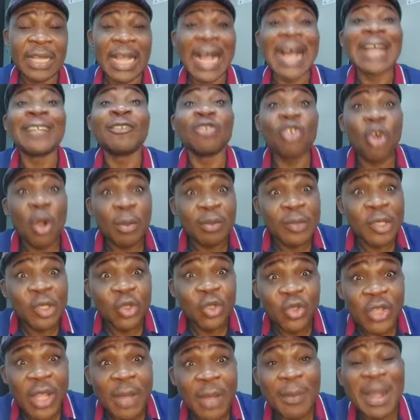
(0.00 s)
And up to
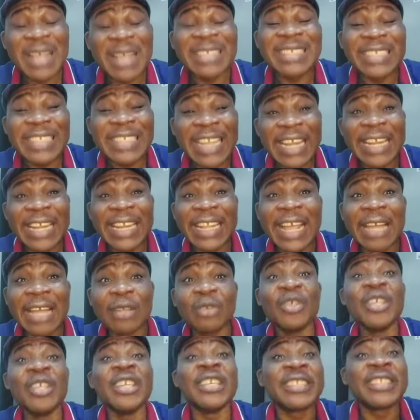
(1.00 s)
today, Mazen
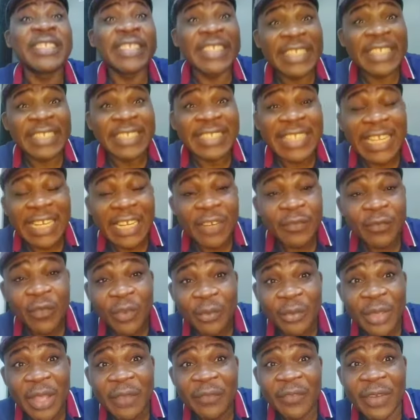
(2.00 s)
Nandekan is still standing for
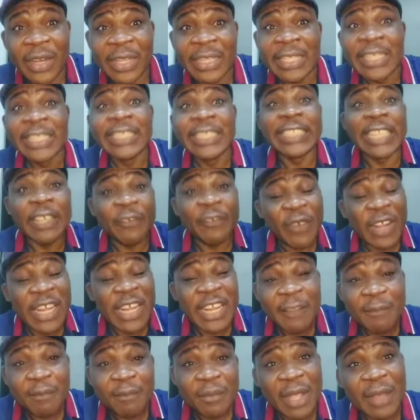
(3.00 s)
Biafra,
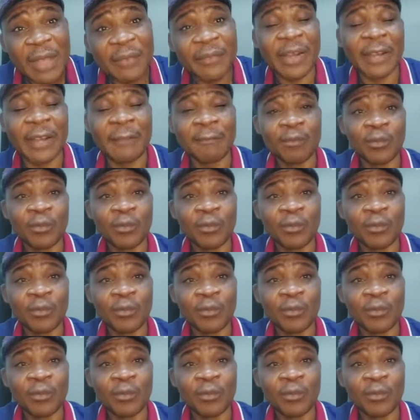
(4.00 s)
defending Biafra.